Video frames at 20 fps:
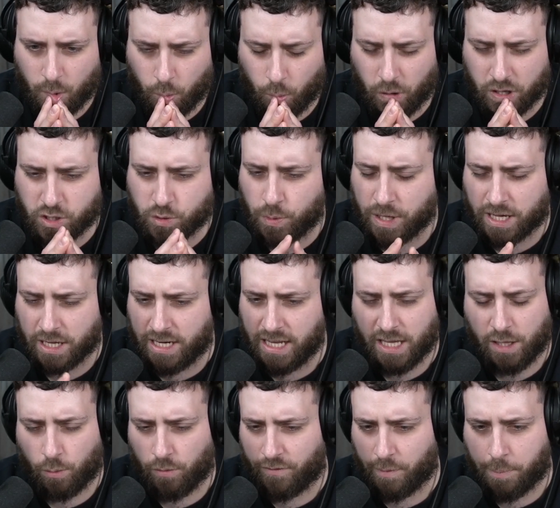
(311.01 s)
Which we can
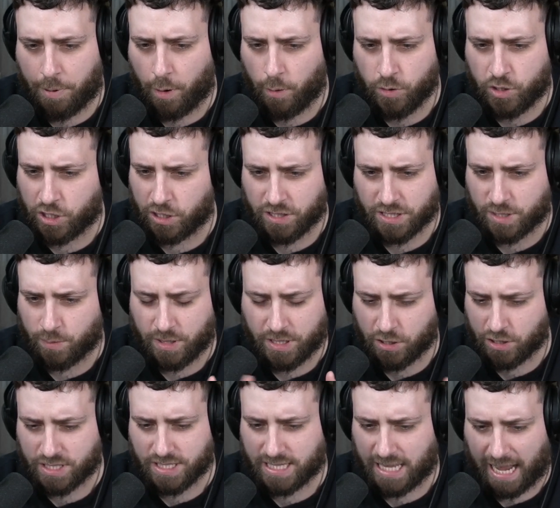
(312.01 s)
heal with a potion so he
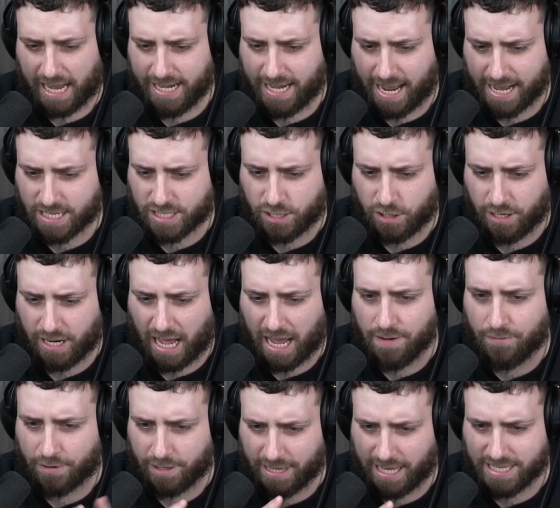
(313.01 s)
doesn't die next turn
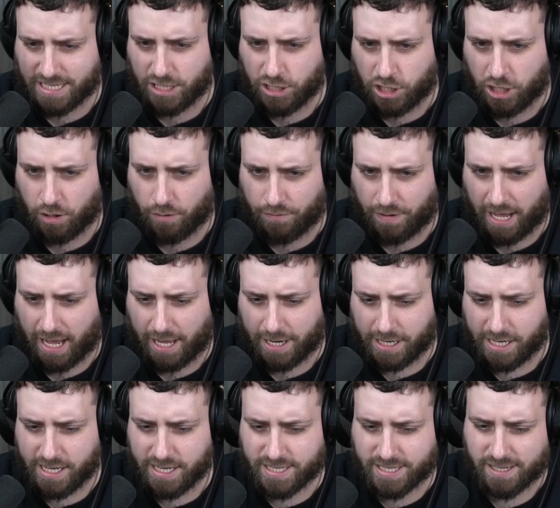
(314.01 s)
either unless he
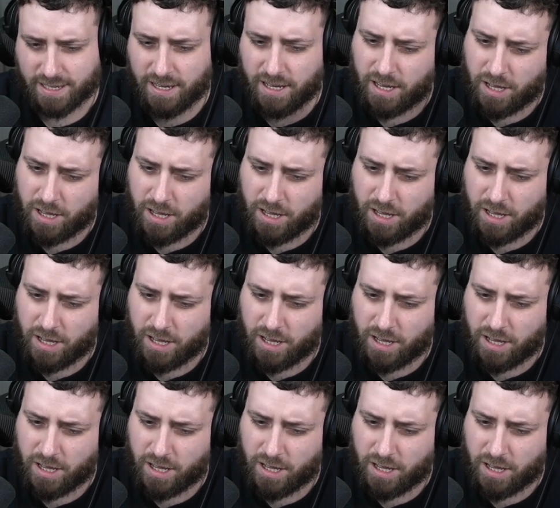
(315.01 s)
Giovanni's.